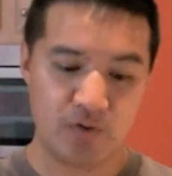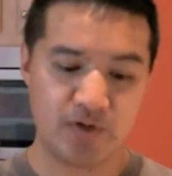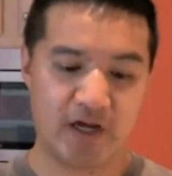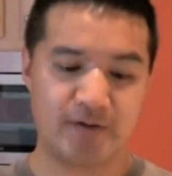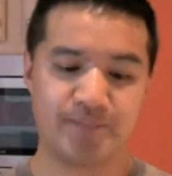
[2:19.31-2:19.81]

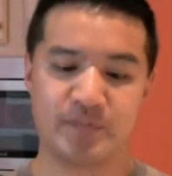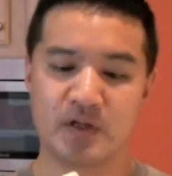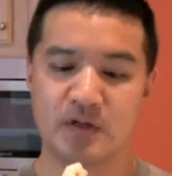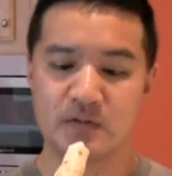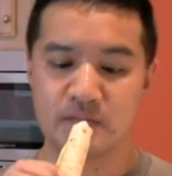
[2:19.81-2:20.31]
Okay,
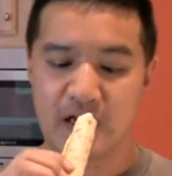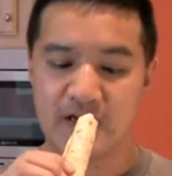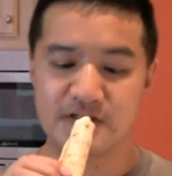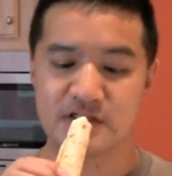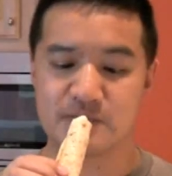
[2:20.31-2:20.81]

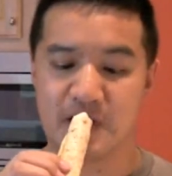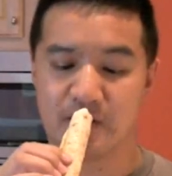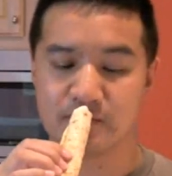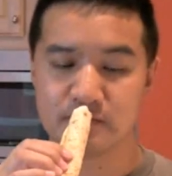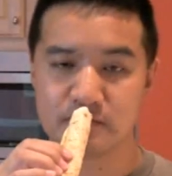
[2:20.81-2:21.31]
how does it
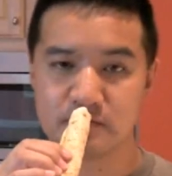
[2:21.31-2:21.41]
smell?